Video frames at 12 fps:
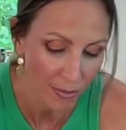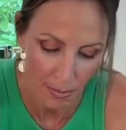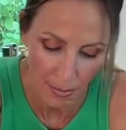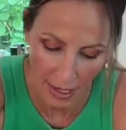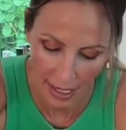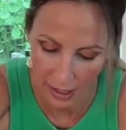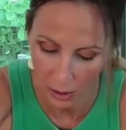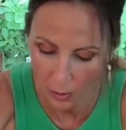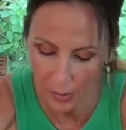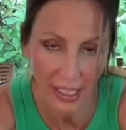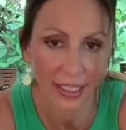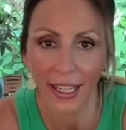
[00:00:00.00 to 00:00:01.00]
I've made
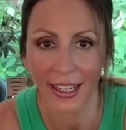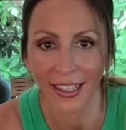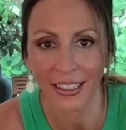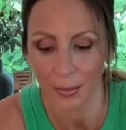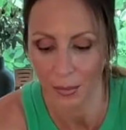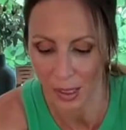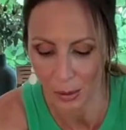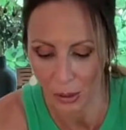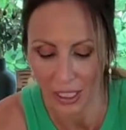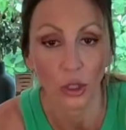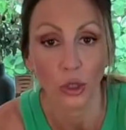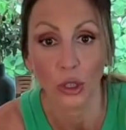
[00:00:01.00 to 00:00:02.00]
homemade cakes and
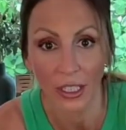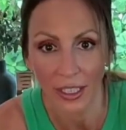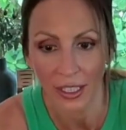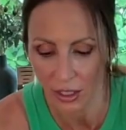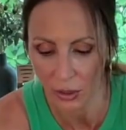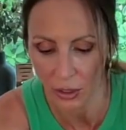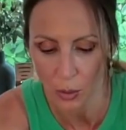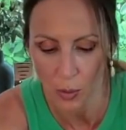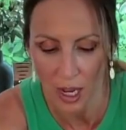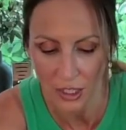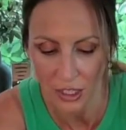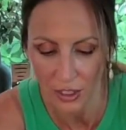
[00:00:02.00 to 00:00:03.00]
people like look at it, they're
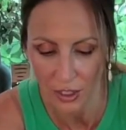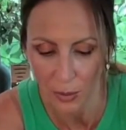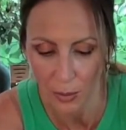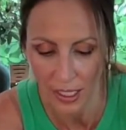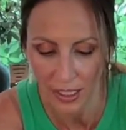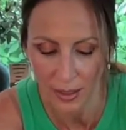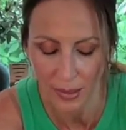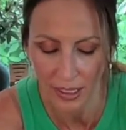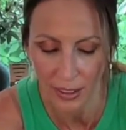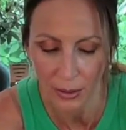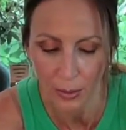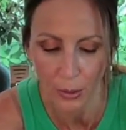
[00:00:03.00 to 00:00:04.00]
all watching their weight and I'm
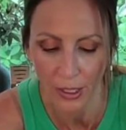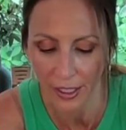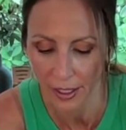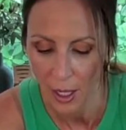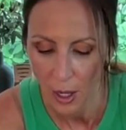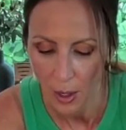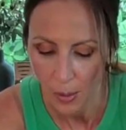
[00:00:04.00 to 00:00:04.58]
like, oh boy,